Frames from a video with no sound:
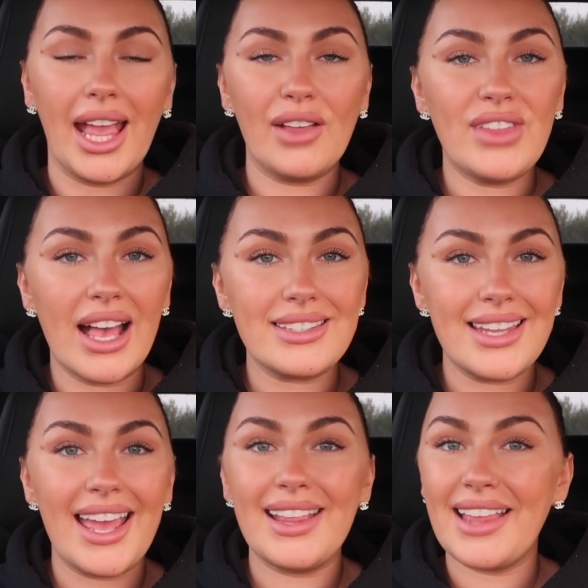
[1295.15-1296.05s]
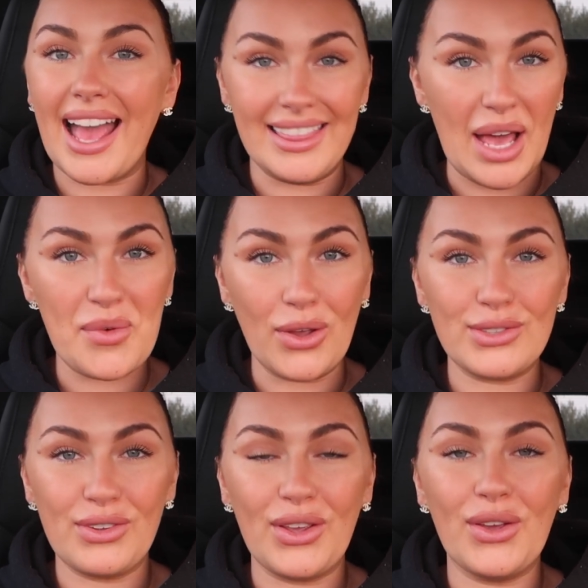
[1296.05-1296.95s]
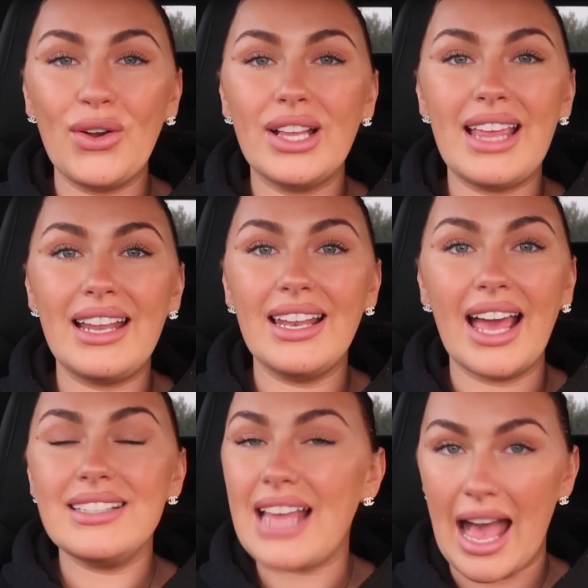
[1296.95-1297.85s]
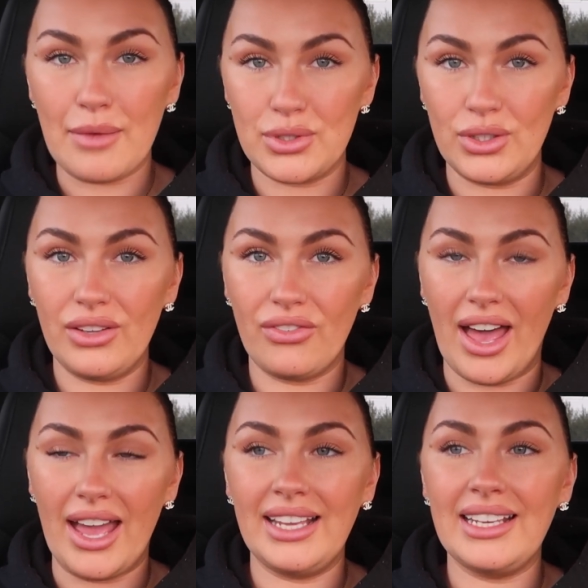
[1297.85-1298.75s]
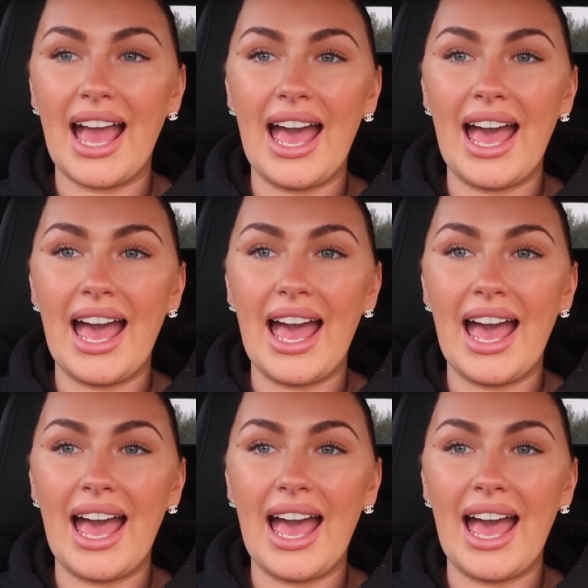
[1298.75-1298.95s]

If that's it and that works for you, then that is absolutely fine.